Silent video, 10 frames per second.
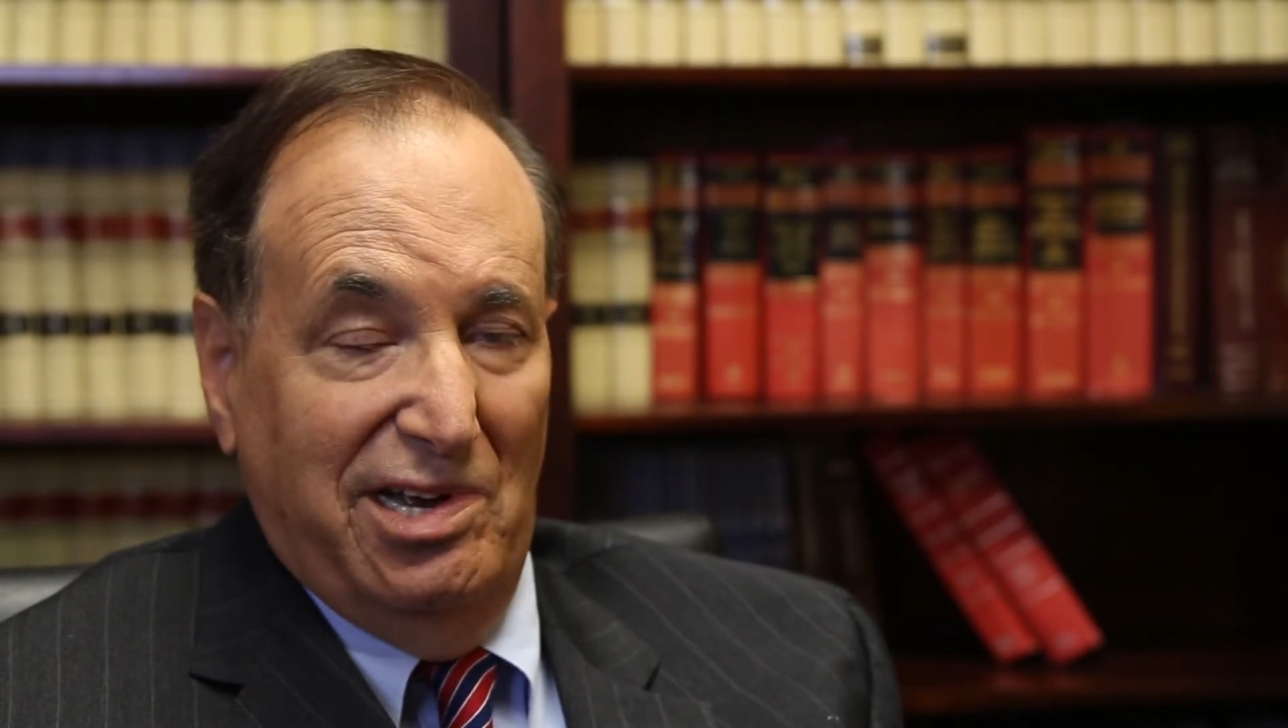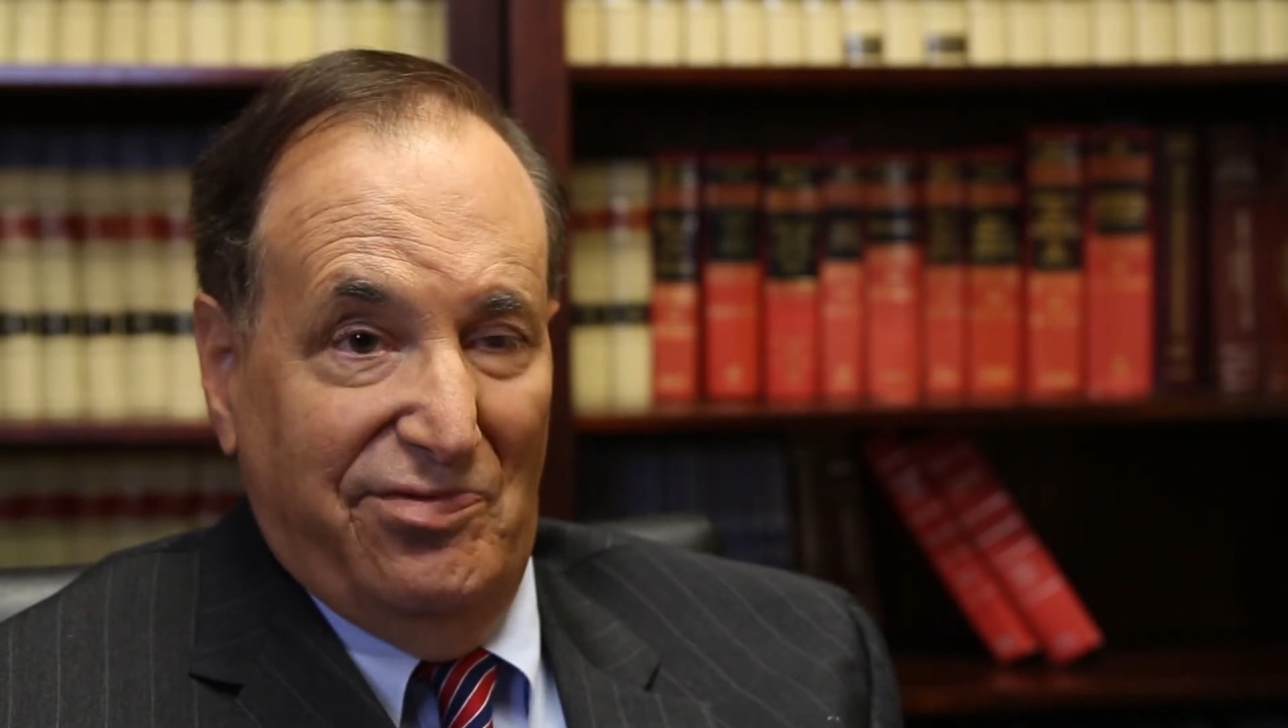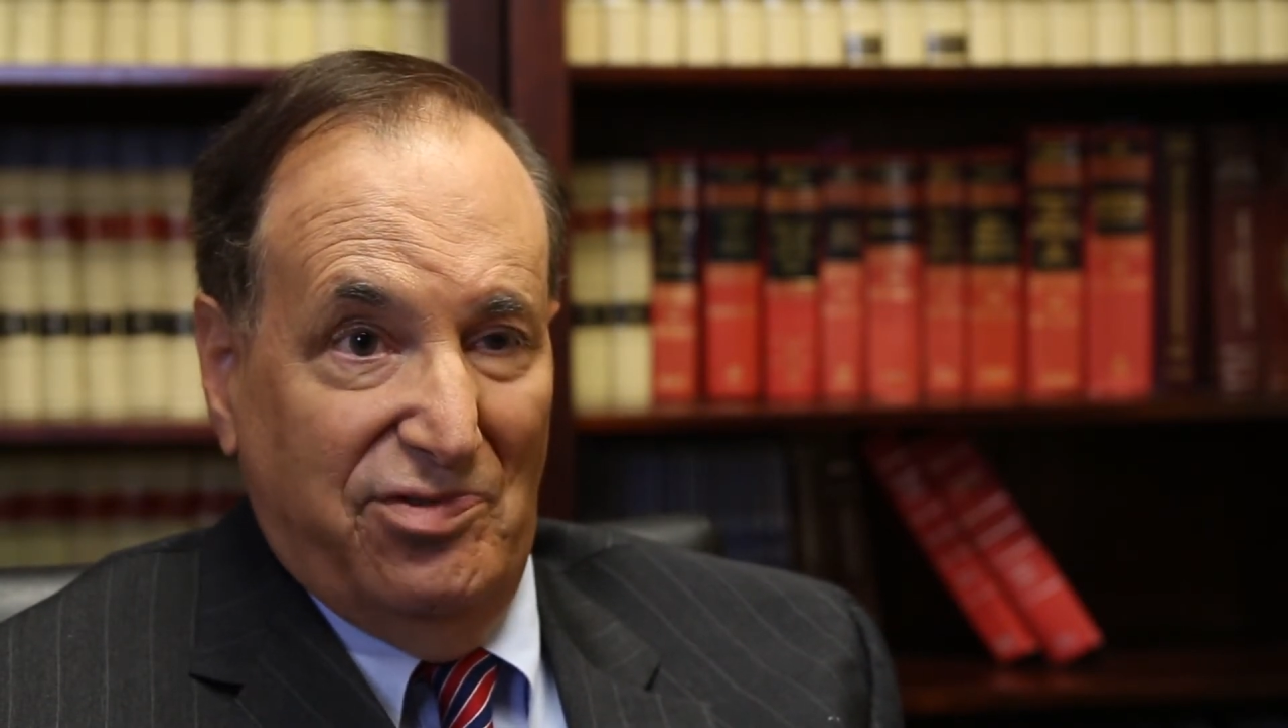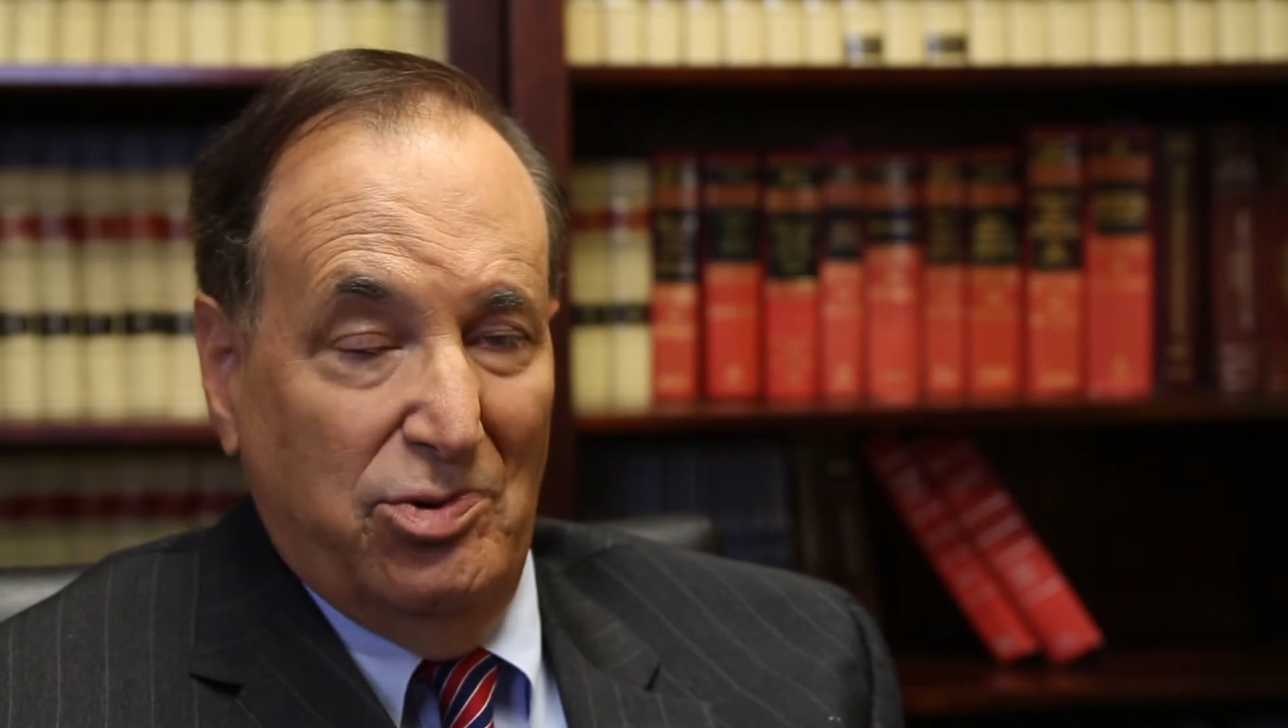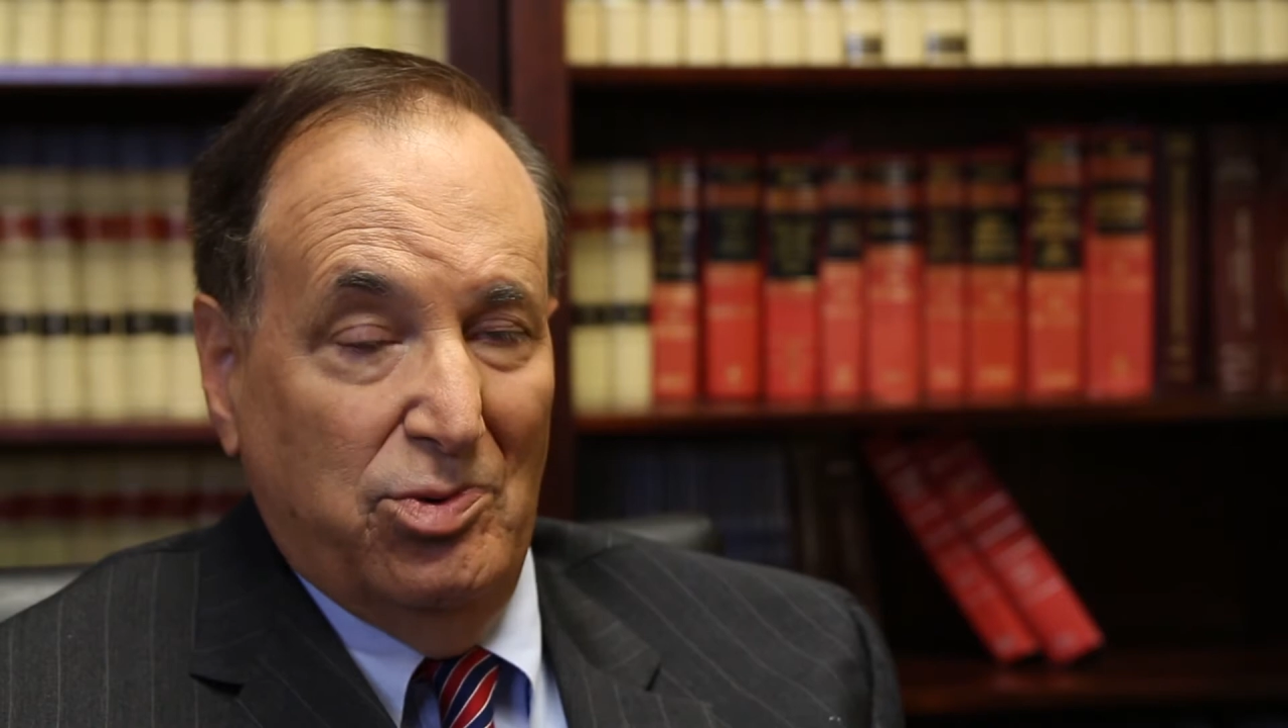
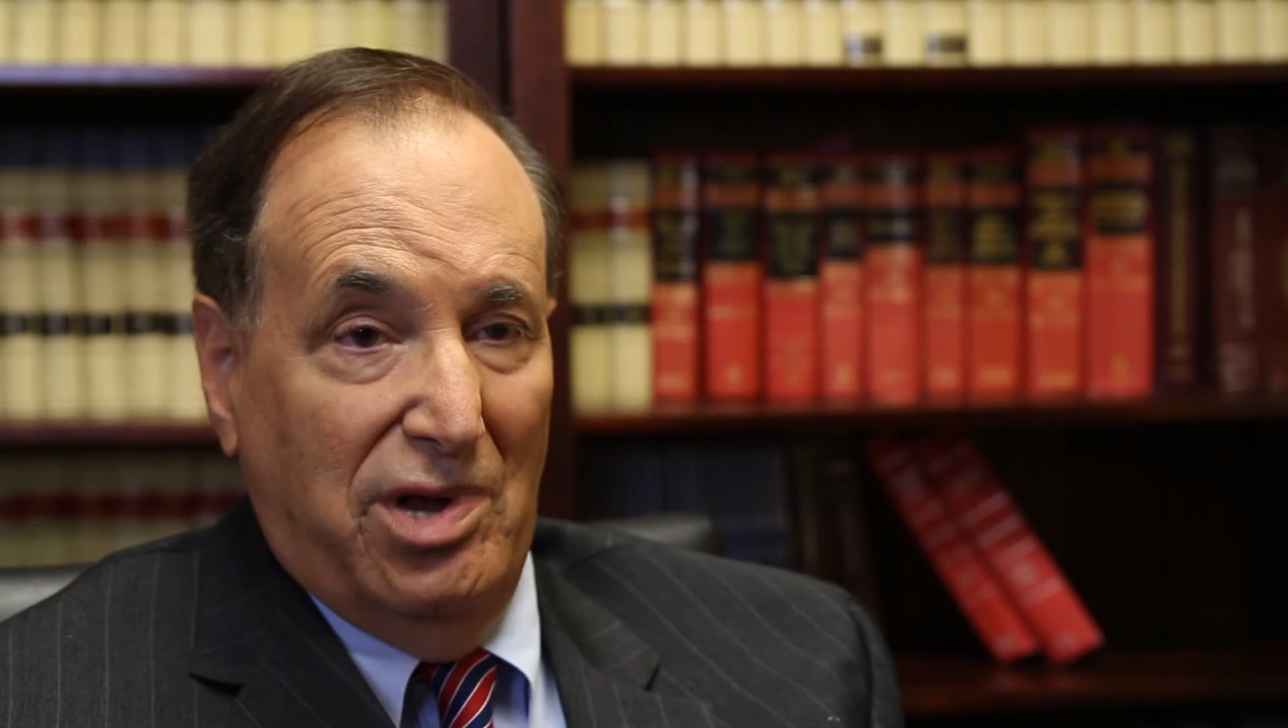if you